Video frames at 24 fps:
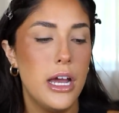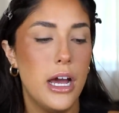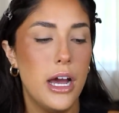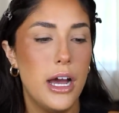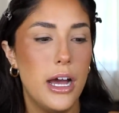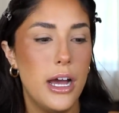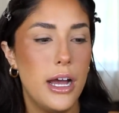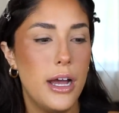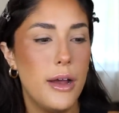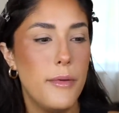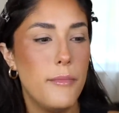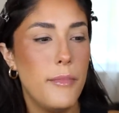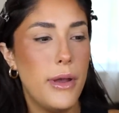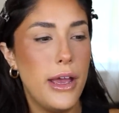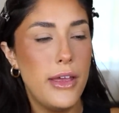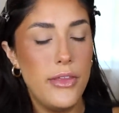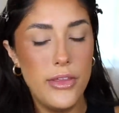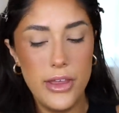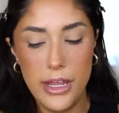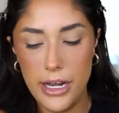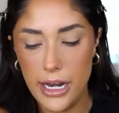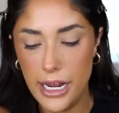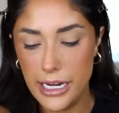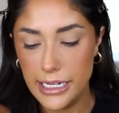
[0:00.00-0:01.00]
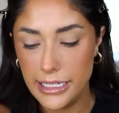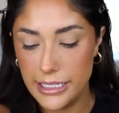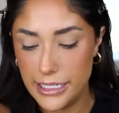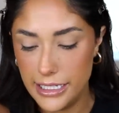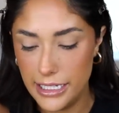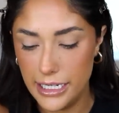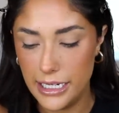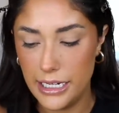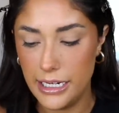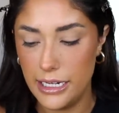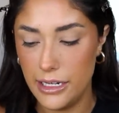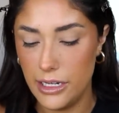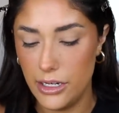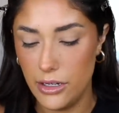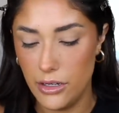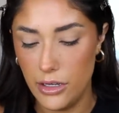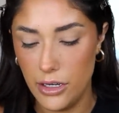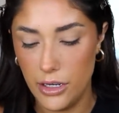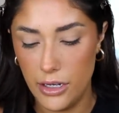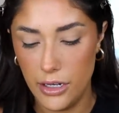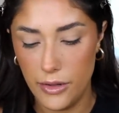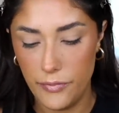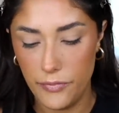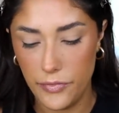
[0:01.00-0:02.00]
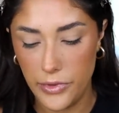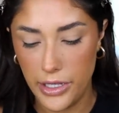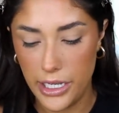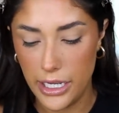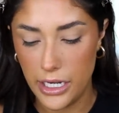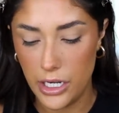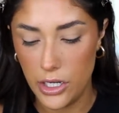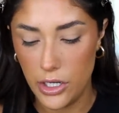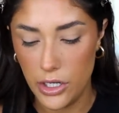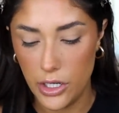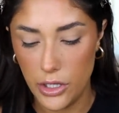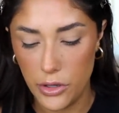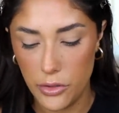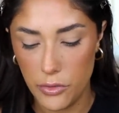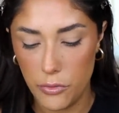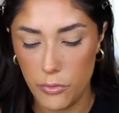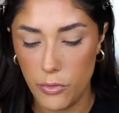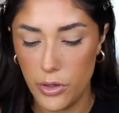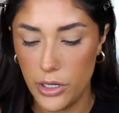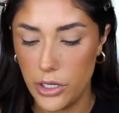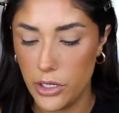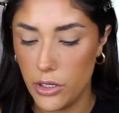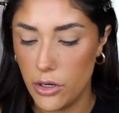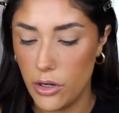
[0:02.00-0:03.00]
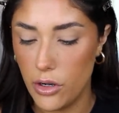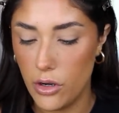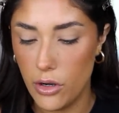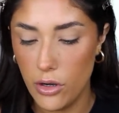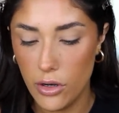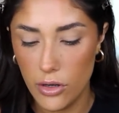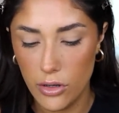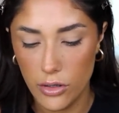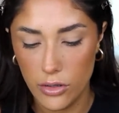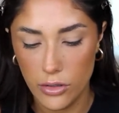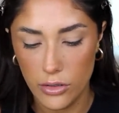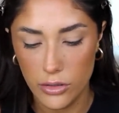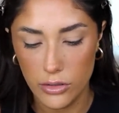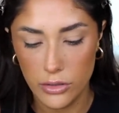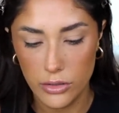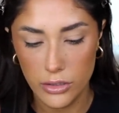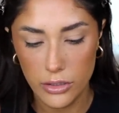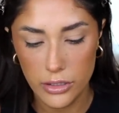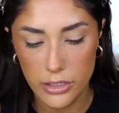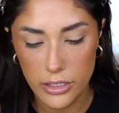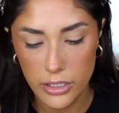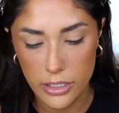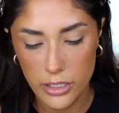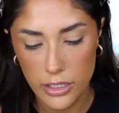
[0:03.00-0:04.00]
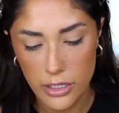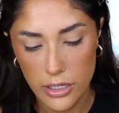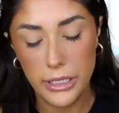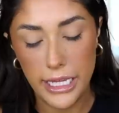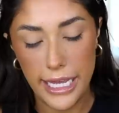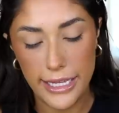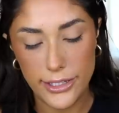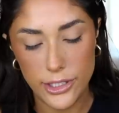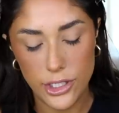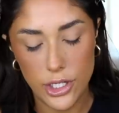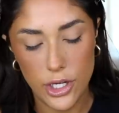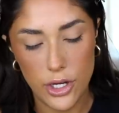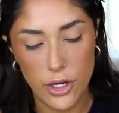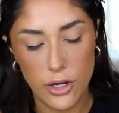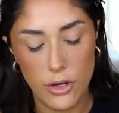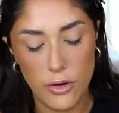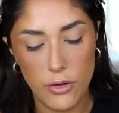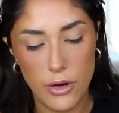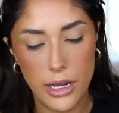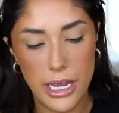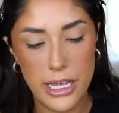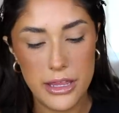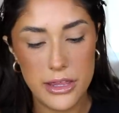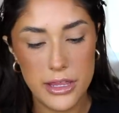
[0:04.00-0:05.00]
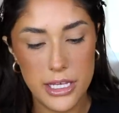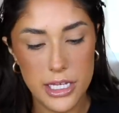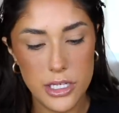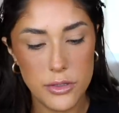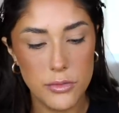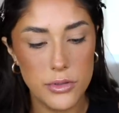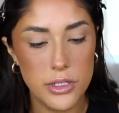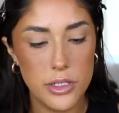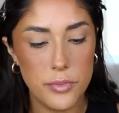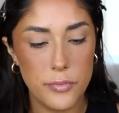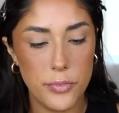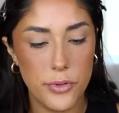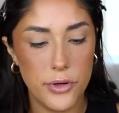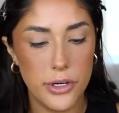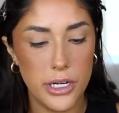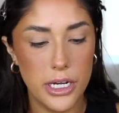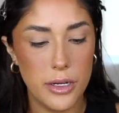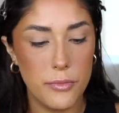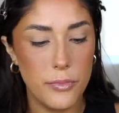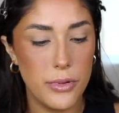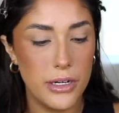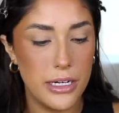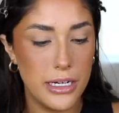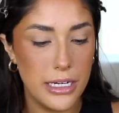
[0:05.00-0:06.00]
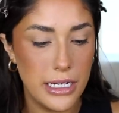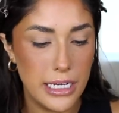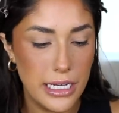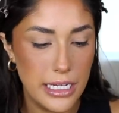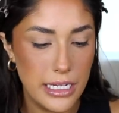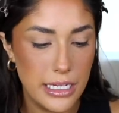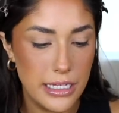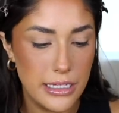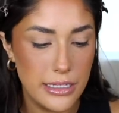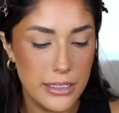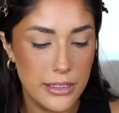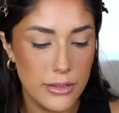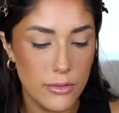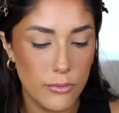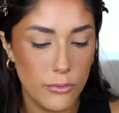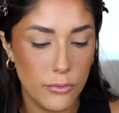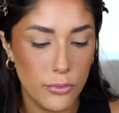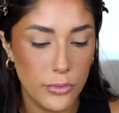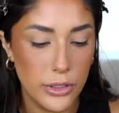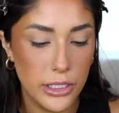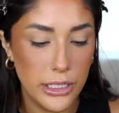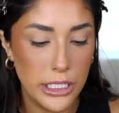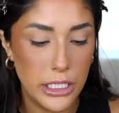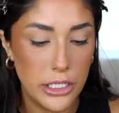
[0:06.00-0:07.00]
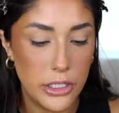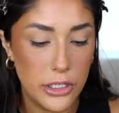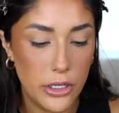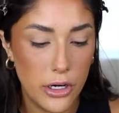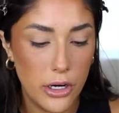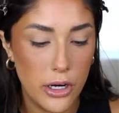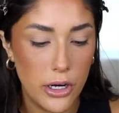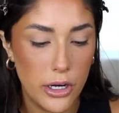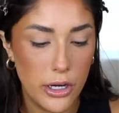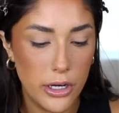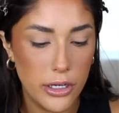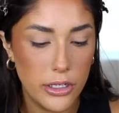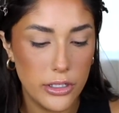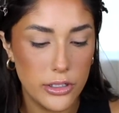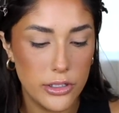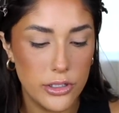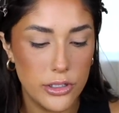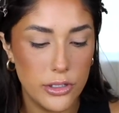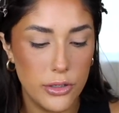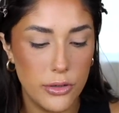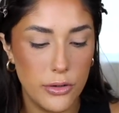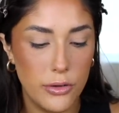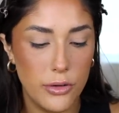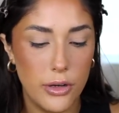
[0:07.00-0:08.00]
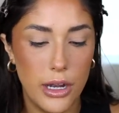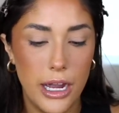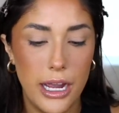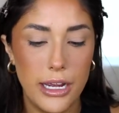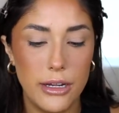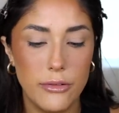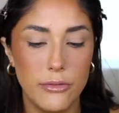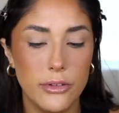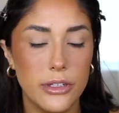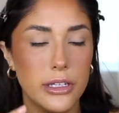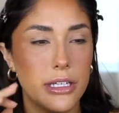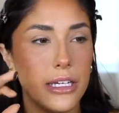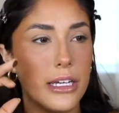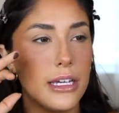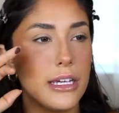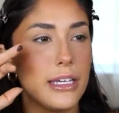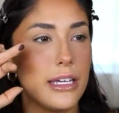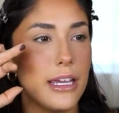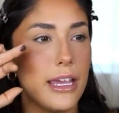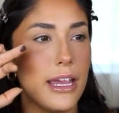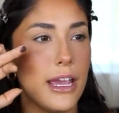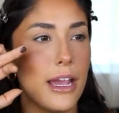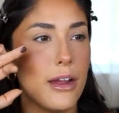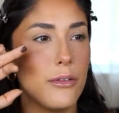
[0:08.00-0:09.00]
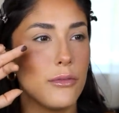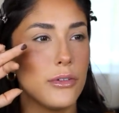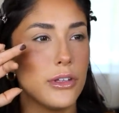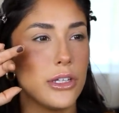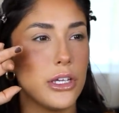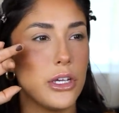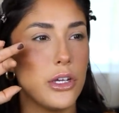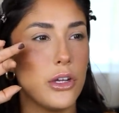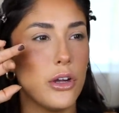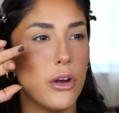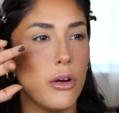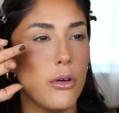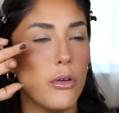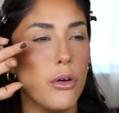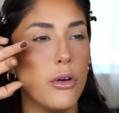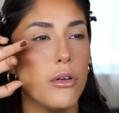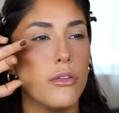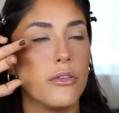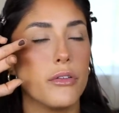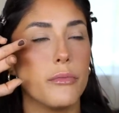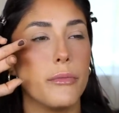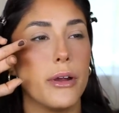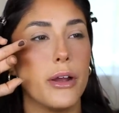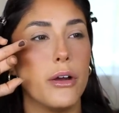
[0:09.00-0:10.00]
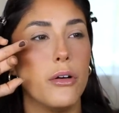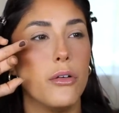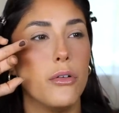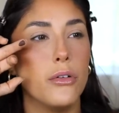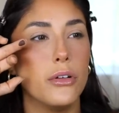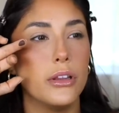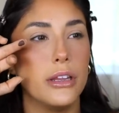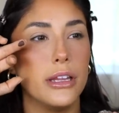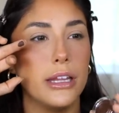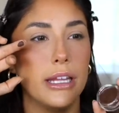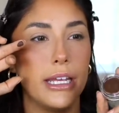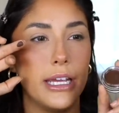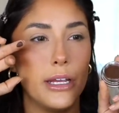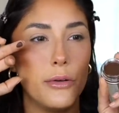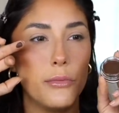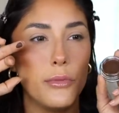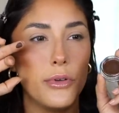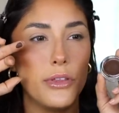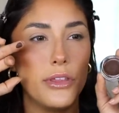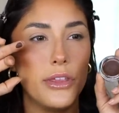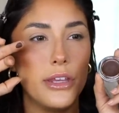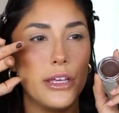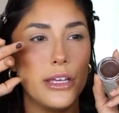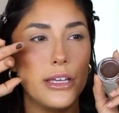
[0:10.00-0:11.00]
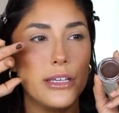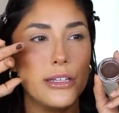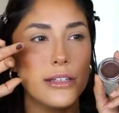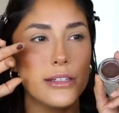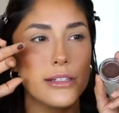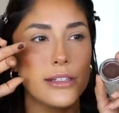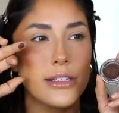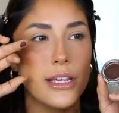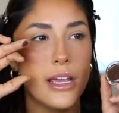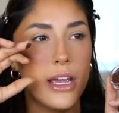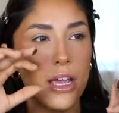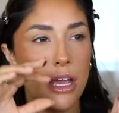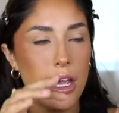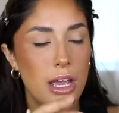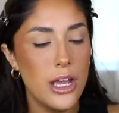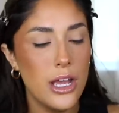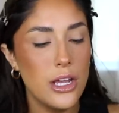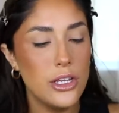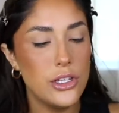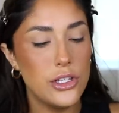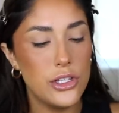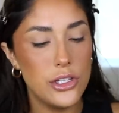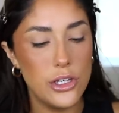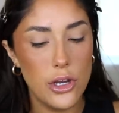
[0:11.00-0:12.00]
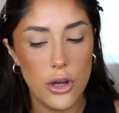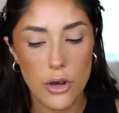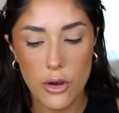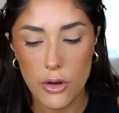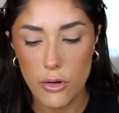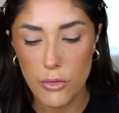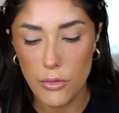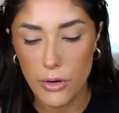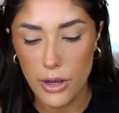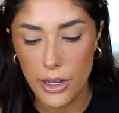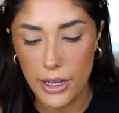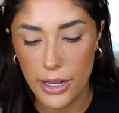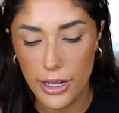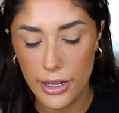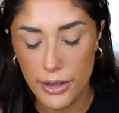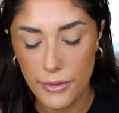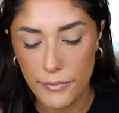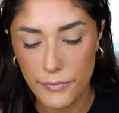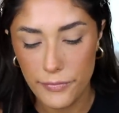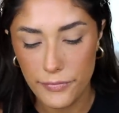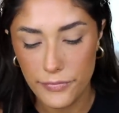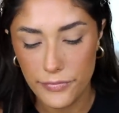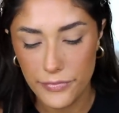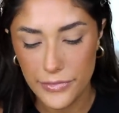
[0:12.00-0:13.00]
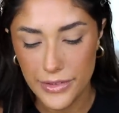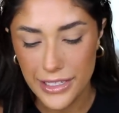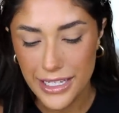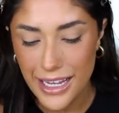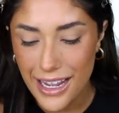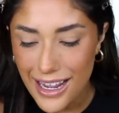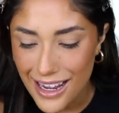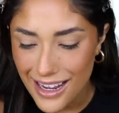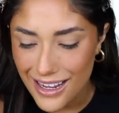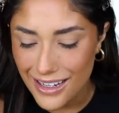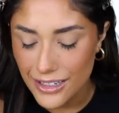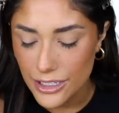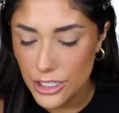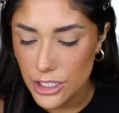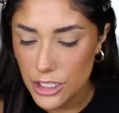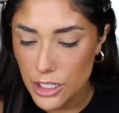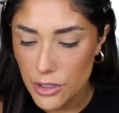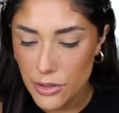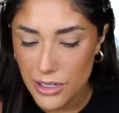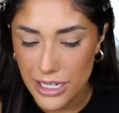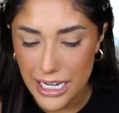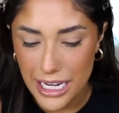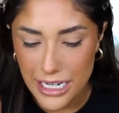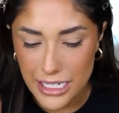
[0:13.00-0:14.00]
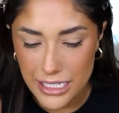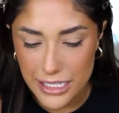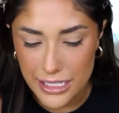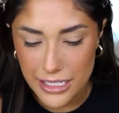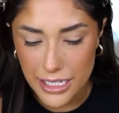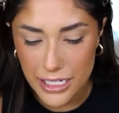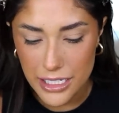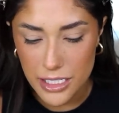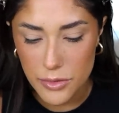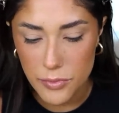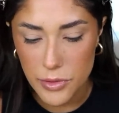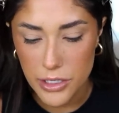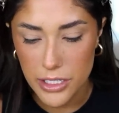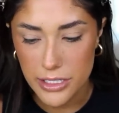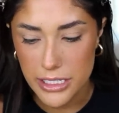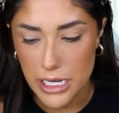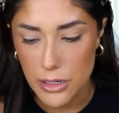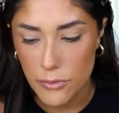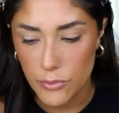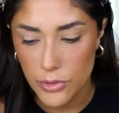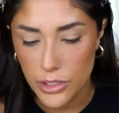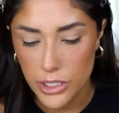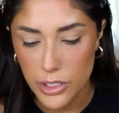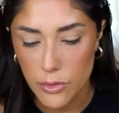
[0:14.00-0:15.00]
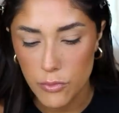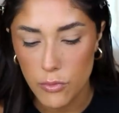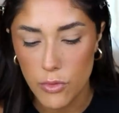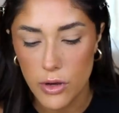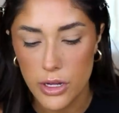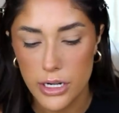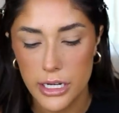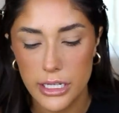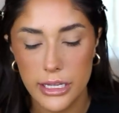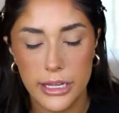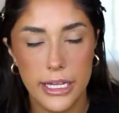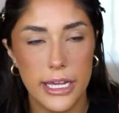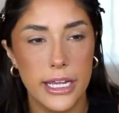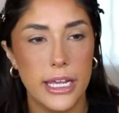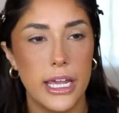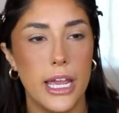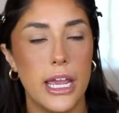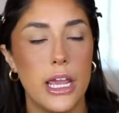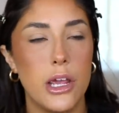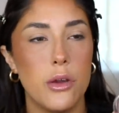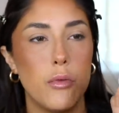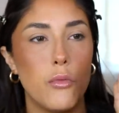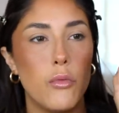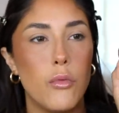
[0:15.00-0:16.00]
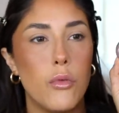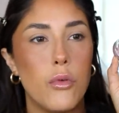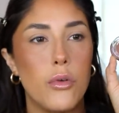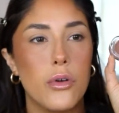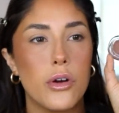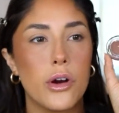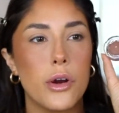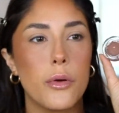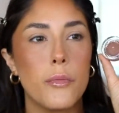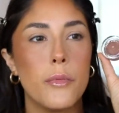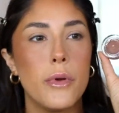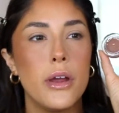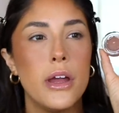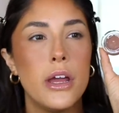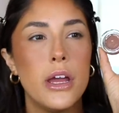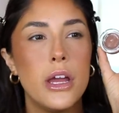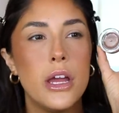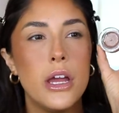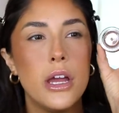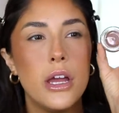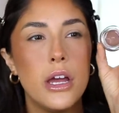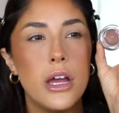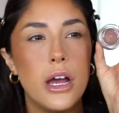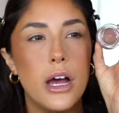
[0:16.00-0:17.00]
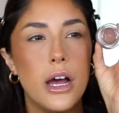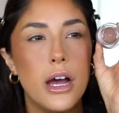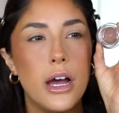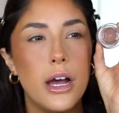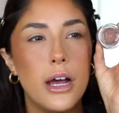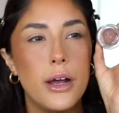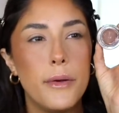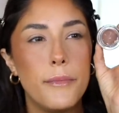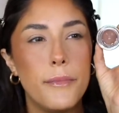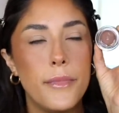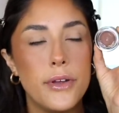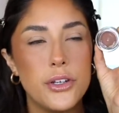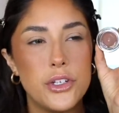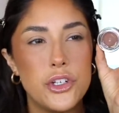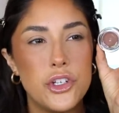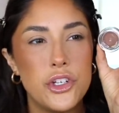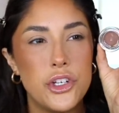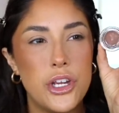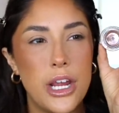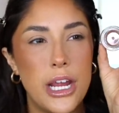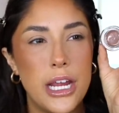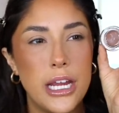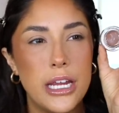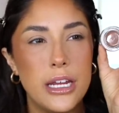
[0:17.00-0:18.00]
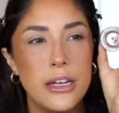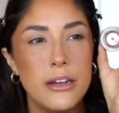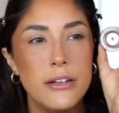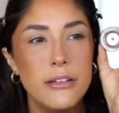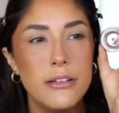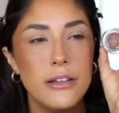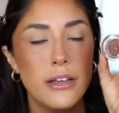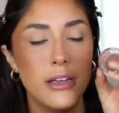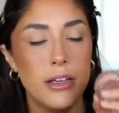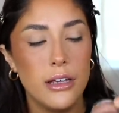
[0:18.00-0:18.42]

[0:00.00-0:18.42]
Um, and then I did um, get another one called Plateau. And this one's pretty, but it is really dark. So I really can't really go over my whole lid with this. So um, yeah, you know, it kind of sucks because I really wanted like a warm um, shade.